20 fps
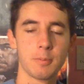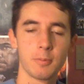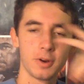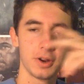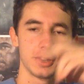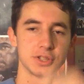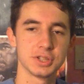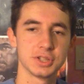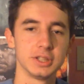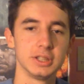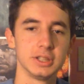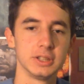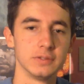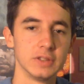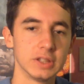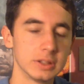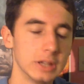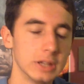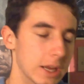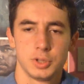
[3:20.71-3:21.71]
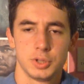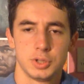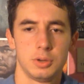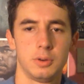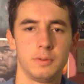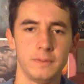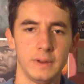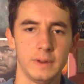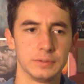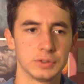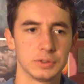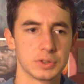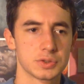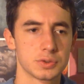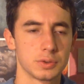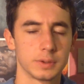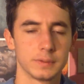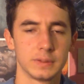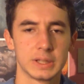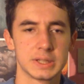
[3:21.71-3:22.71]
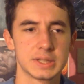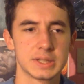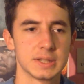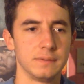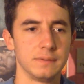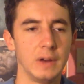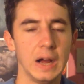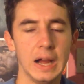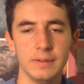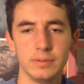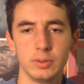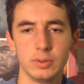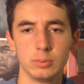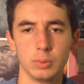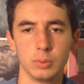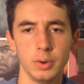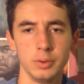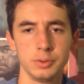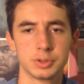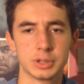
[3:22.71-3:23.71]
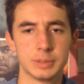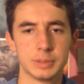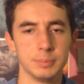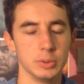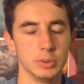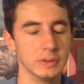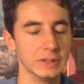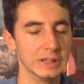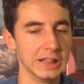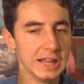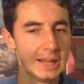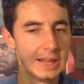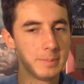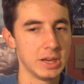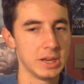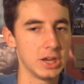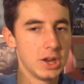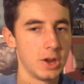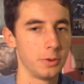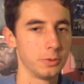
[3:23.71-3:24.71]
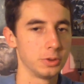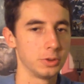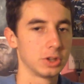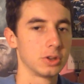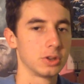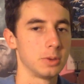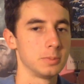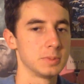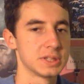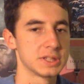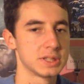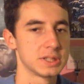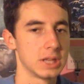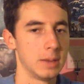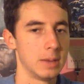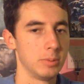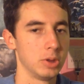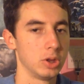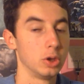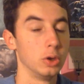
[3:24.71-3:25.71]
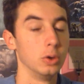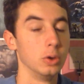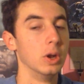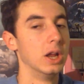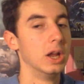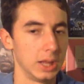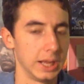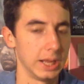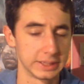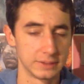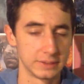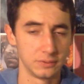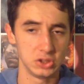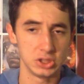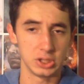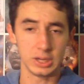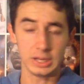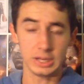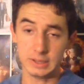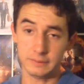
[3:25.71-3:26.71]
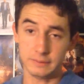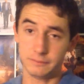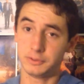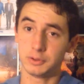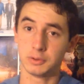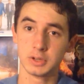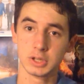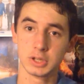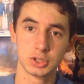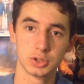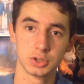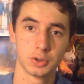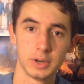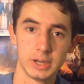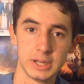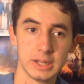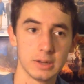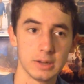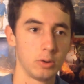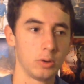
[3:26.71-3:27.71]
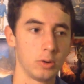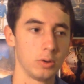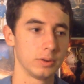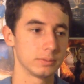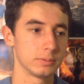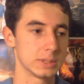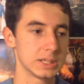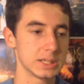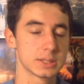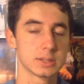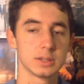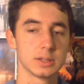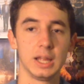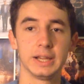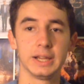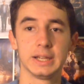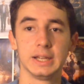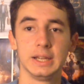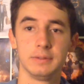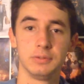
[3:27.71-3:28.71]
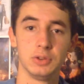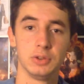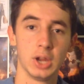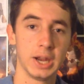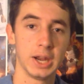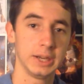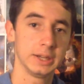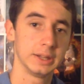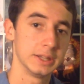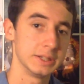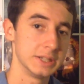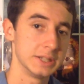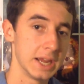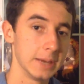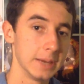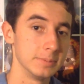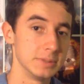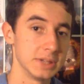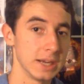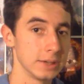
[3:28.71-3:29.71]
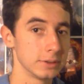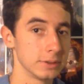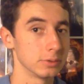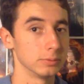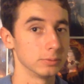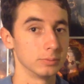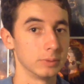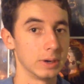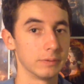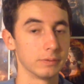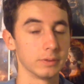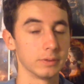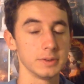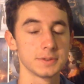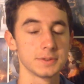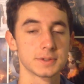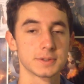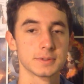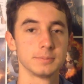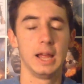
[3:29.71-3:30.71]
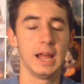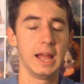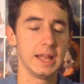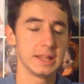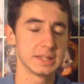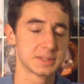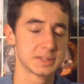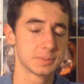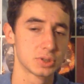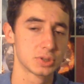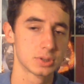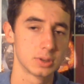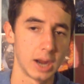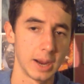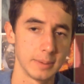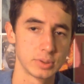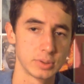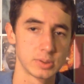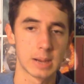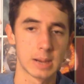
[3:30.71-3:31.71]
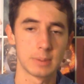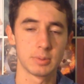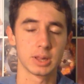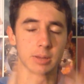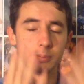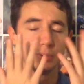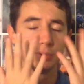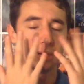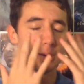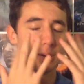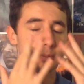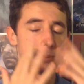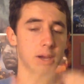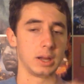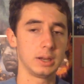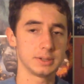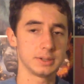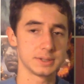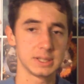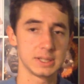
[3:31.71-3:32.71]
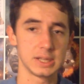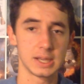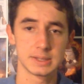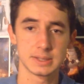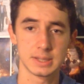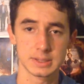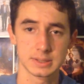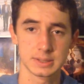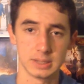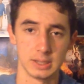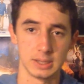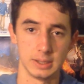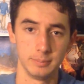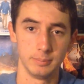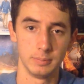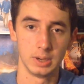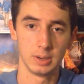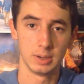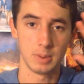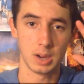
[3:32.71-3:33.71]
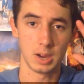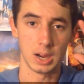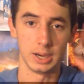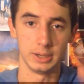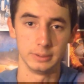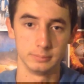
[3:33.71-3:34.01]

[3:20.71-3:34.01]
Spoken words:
What did you think of it? What's your favorite sort of like survival road trip movie? Let me know in the comments down below. Like the video if you enjoyed it, or dislike it if you hated the damn Daniel reference. And subscribe to become another Platypus. I'll see you guys next time. Bye.